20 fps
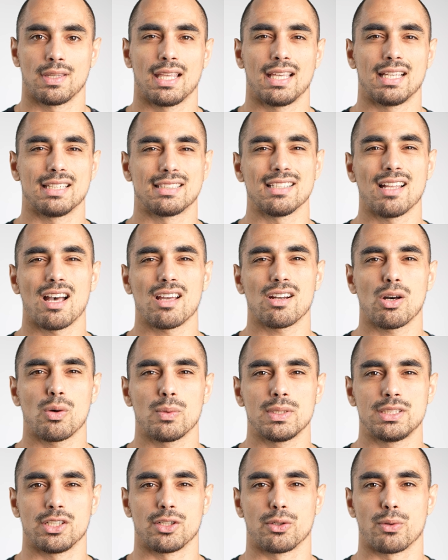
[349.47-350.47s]
It's not
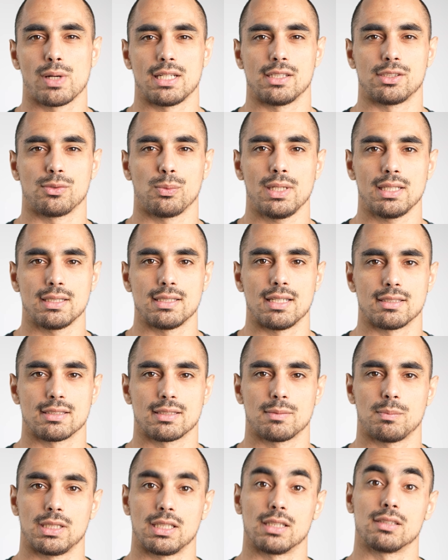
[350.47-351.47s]
always your greatest weakness
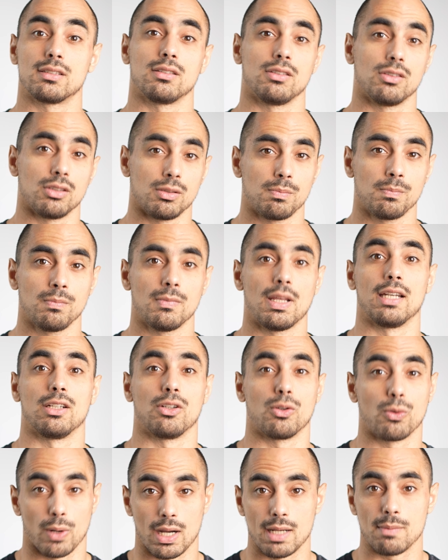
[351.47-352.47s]
because good and
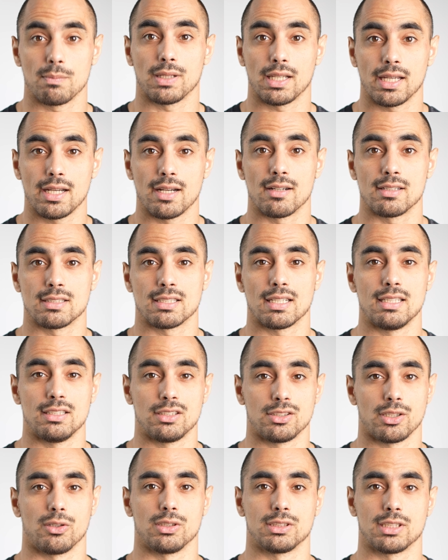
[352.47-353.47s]
great players in
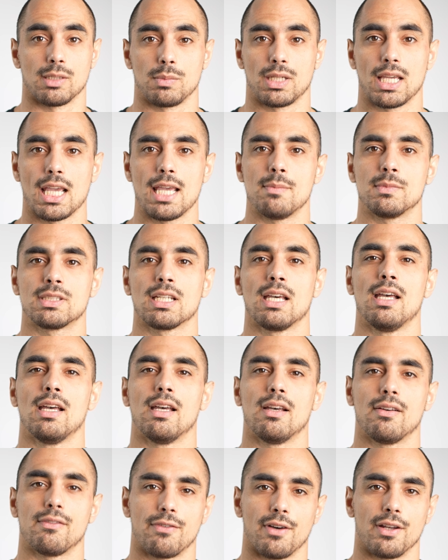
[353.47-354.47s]
zero-sum games
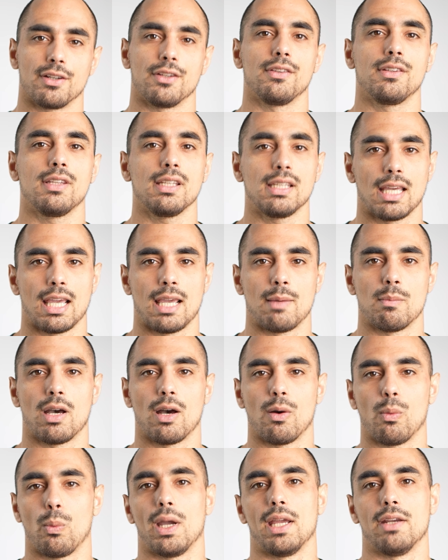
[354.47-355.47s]
funnel the game
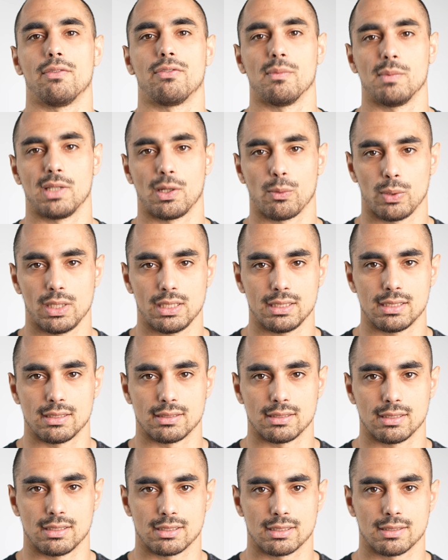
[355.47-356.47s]
away from their
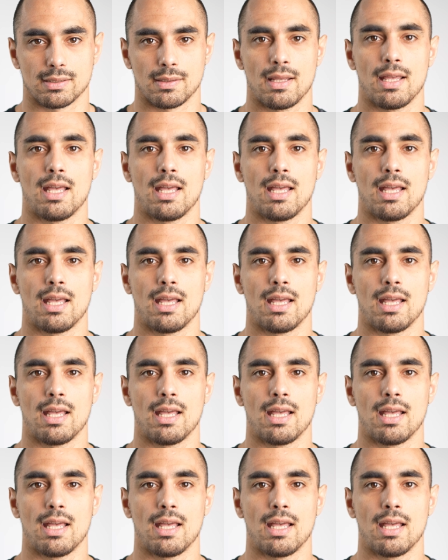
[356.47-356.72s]
weaknesses.